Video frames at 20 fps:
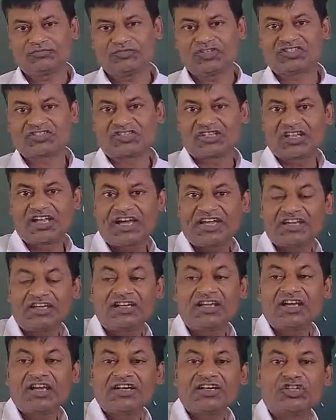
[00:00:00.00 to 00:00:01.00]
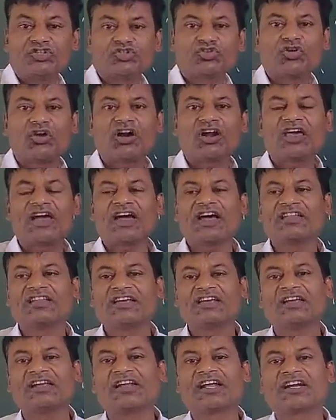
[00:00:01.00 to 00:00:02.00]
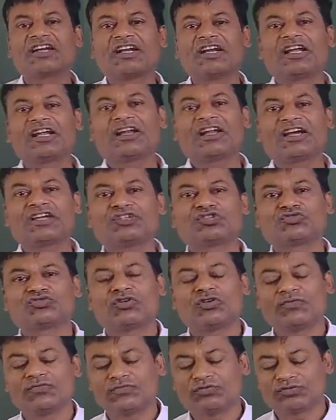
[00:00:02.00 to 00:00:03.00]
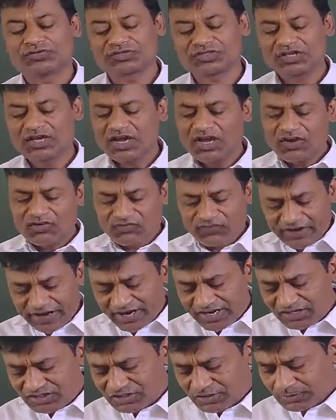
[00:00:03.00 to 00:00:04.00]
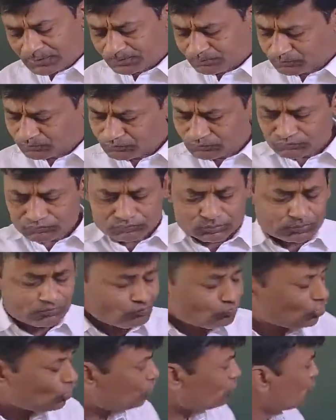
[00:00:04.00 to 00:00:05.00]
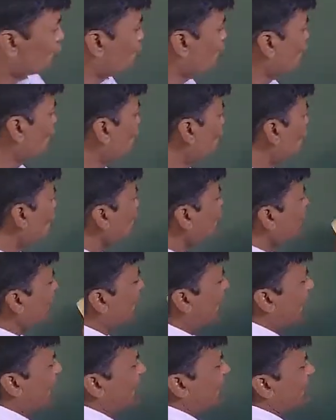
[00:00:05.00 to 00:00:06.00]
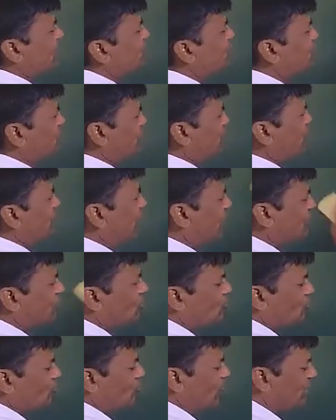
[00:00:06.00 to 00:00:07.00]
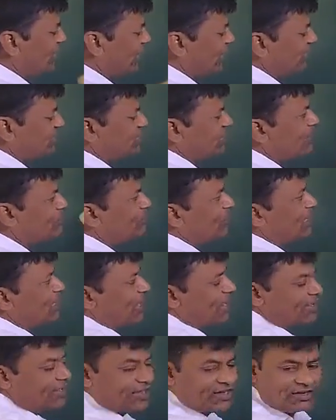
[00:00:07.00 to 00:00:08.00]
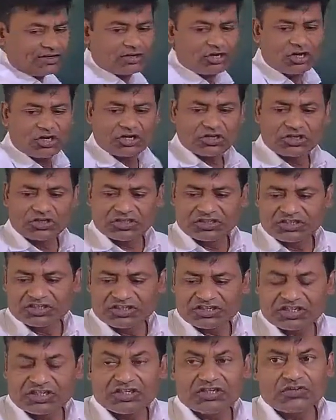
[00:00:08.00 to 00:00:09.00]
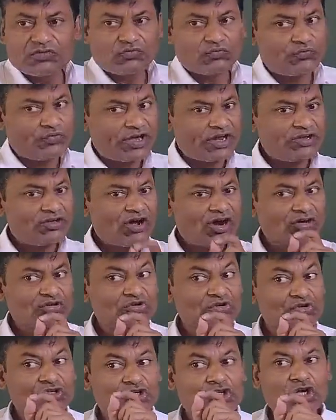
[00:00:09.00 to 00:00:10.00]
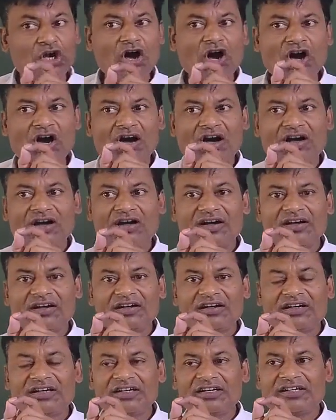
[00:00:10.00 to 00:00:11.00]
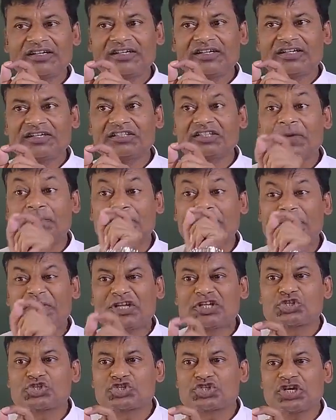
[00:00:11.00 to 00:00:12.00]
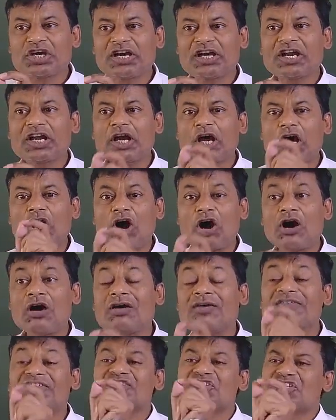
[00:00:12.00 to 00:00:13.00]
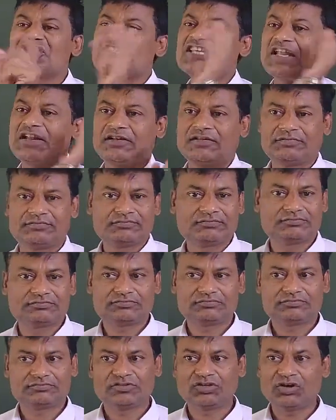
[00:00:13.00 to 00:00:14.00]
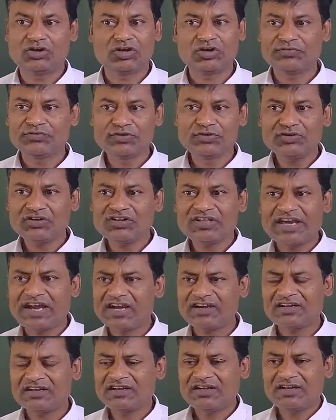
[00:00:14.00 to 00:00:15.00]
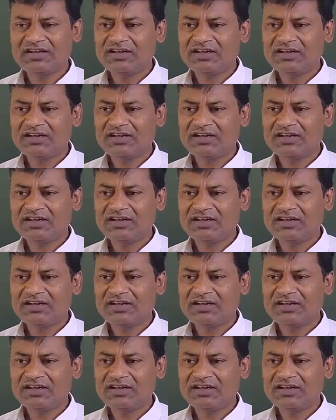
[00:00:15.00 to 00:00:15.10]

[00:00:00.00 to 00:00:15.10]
This line is called as the electric lines of force. Friends, you know that, suppose I give one example again. When you have to draw the picture of sun, all of you know that.